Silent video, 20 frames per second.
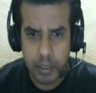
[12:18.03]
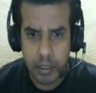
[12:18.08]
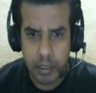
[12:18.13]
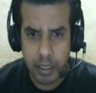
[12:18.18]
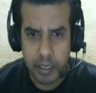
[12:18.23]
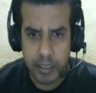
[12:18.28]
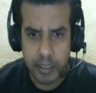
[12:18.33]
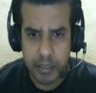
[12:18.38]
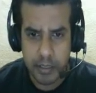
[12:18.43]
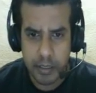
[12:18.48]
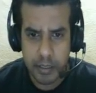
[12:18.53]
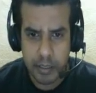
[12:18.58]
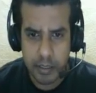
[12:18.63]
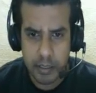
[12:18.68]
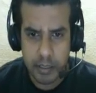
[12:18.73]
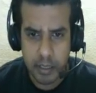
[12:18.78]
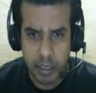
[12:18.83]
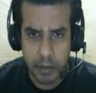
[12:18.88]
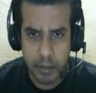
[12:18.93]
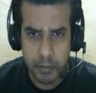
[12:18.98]
There is
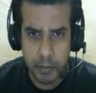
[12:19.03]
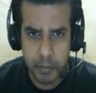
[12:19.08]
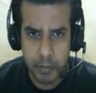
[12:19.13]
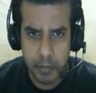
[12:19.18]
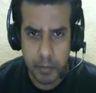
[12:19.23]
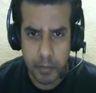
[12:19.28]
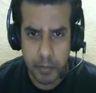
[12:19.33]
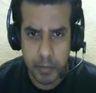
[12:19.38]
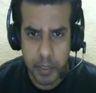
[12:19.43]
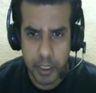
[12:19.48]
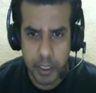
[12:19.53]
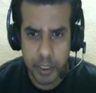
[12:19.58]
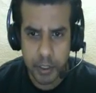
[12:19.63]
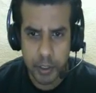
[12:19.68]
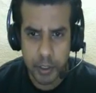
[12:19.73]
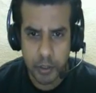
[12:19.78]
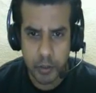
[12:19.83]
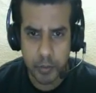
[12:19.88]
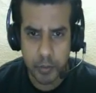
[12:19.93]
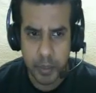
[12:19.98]
some
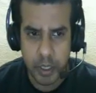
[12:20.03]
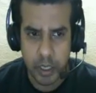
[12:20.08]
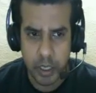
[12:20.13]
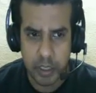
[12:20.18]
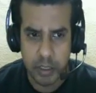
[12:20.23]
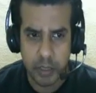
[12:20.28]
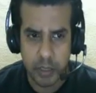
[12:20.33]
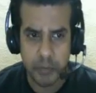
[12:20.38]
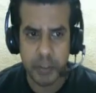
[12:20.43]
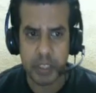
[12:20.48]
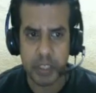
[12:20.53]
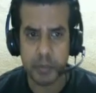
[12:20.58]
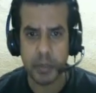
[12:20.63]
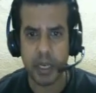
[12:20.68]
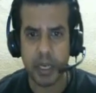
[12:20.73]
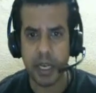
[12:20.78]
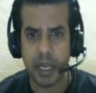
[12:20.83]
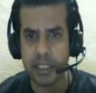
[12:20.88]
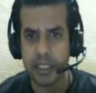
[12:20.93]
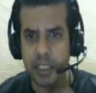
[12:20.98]
issue because of which
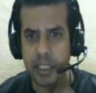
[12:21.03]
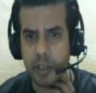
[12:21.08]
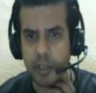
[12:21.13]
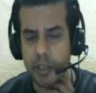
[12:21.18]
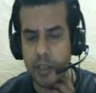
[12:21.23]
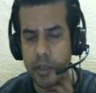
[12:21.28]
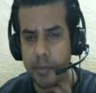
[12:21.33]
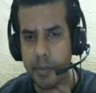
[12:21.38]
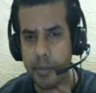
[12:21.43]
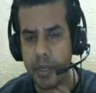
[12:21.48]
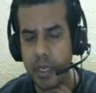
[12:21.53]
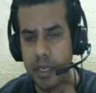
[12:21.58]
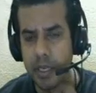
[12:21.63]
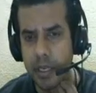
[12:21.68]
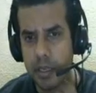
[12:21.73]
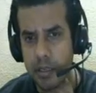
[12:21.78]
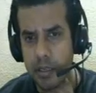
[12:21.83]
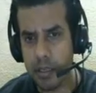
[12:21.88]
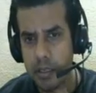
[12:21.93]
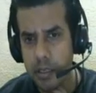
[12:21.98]
my ads are not
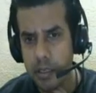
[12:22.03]
appearing.